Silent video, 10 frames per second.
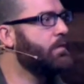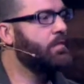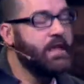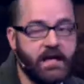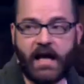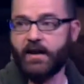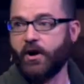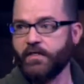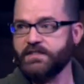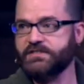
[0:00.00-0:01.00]
He had
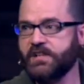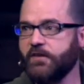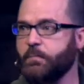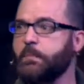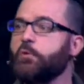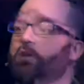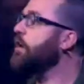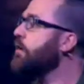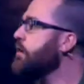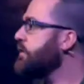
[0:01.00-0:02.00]
all this stuff. People would have
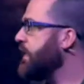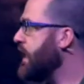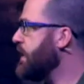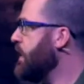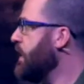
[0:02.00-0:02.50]
heard that